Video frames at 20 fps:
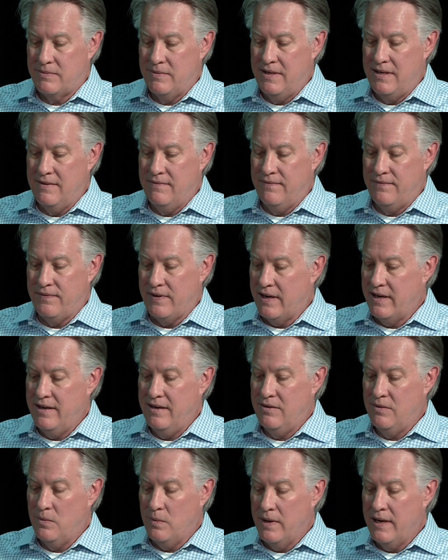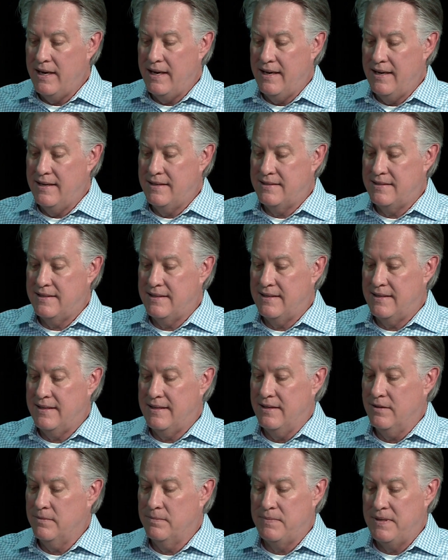We can find a way to
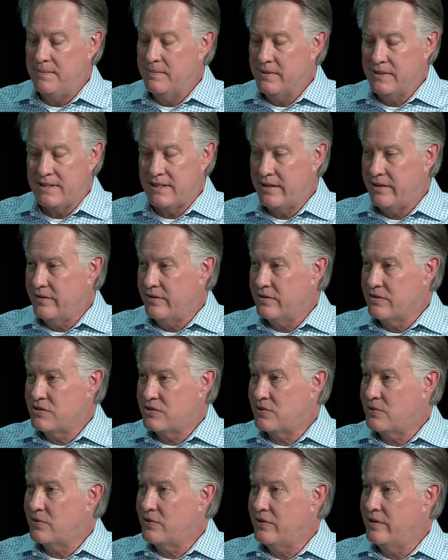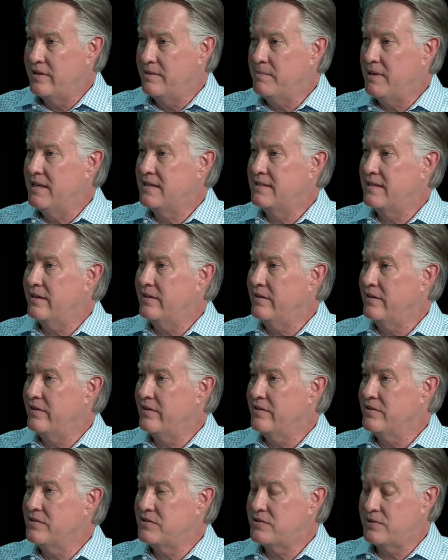help people tell their story by telling
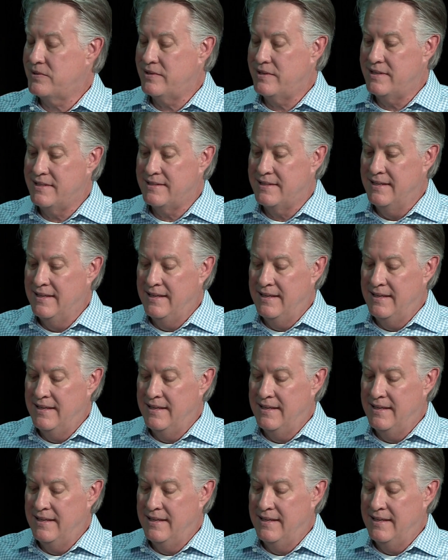our stories.